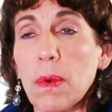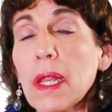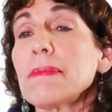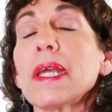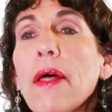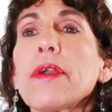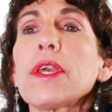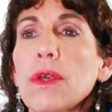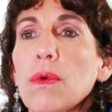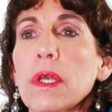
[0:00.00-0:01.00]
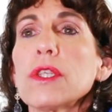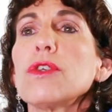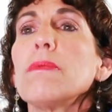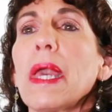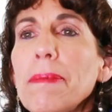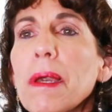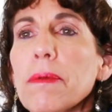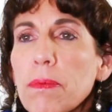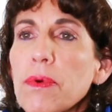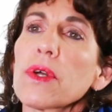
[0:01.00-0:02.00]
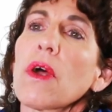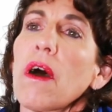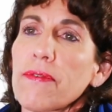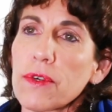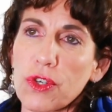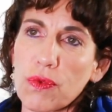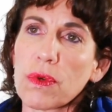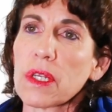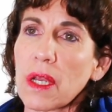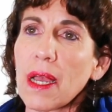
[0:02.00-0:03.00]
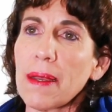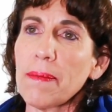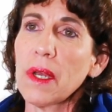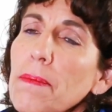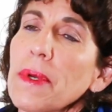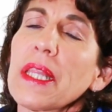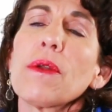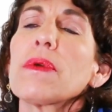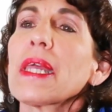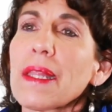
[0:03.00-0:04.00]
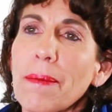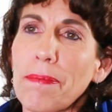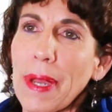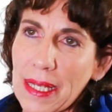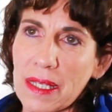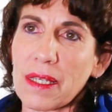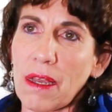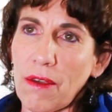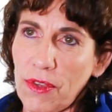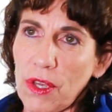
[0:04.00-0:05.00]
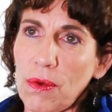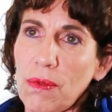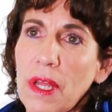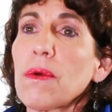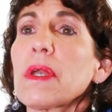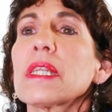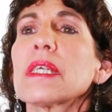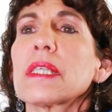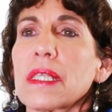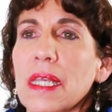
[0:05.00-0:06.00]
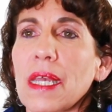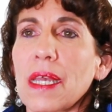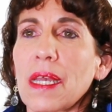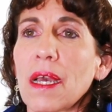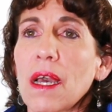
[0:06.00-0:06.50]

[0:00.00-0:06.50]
What I'm telling you is you may be able to pull it off for a short time, but they don't get the best of you. They don't get to see